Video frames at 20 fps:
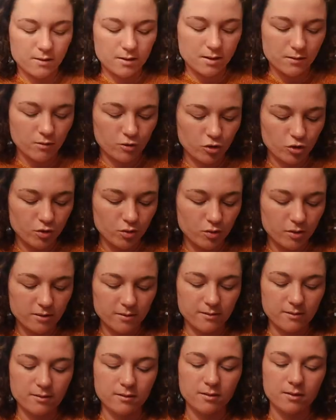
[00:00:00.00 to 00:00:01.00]
and then the
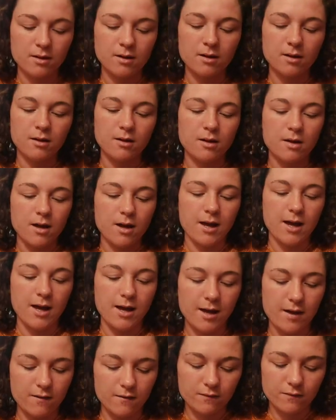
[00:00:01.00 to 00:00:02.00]
shorts
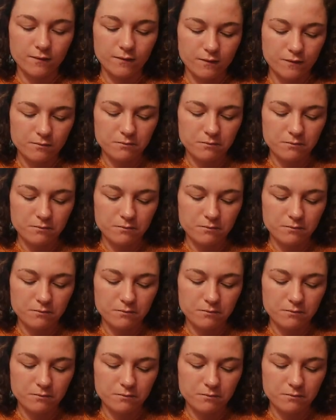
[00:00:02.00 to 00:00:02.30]
have